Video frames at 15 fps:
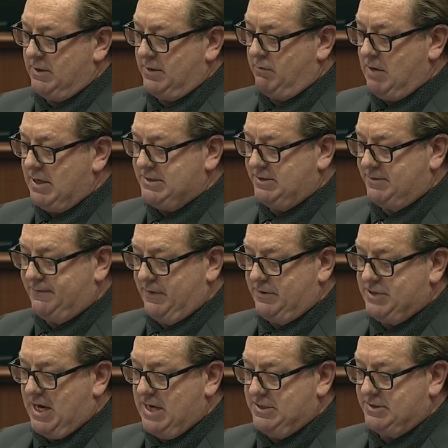The reasons for the
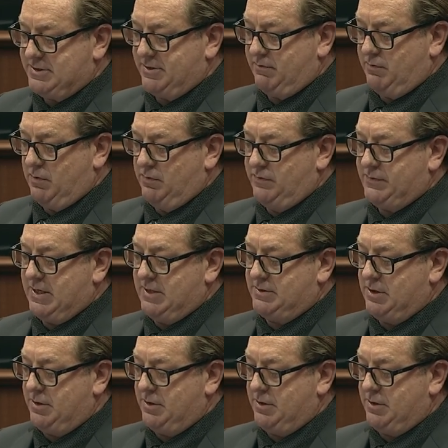changes to the rules in